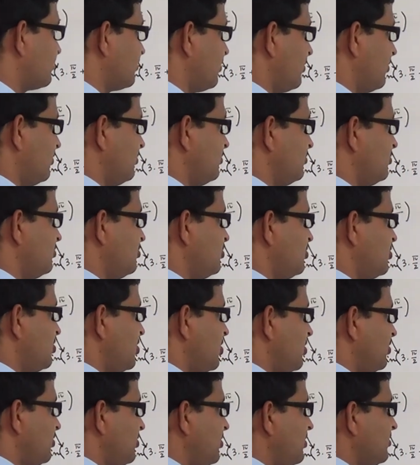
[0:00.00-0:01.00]
on
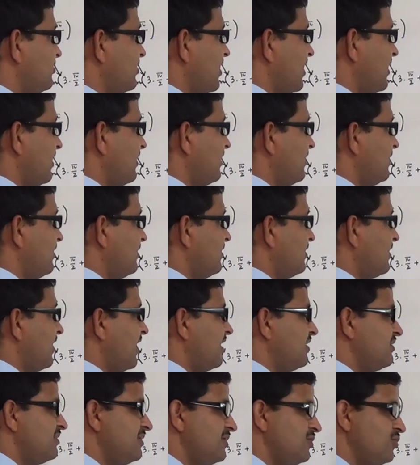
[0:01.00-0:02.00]
this angle
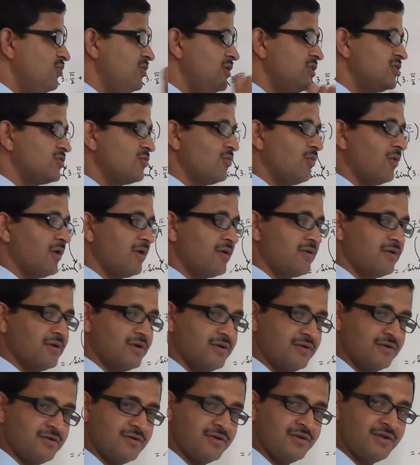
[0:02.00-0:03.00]
lies in which
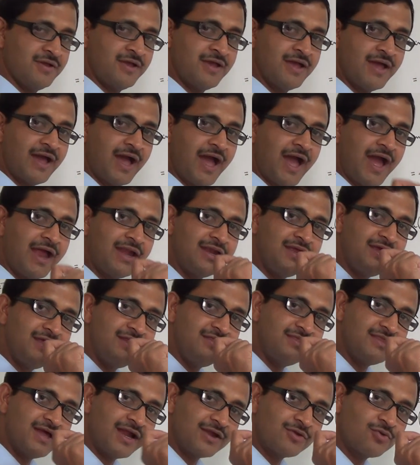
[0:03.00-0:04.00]
quadrant, and
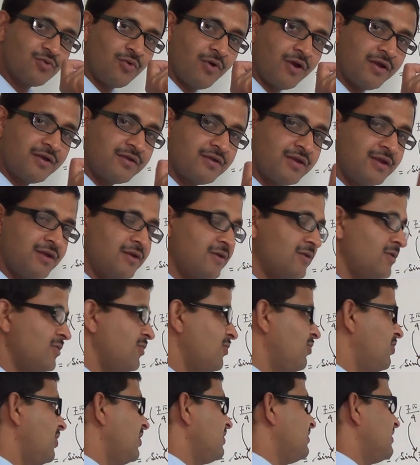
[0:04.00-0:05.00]
in that quadrant
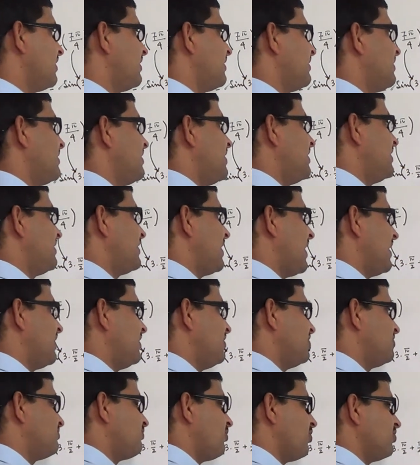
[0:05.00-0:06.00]
whether tan
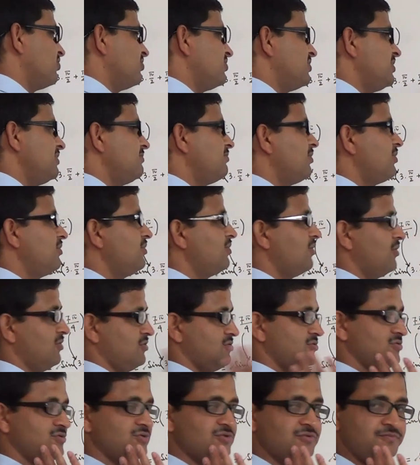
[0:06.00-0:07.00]
is positive or not.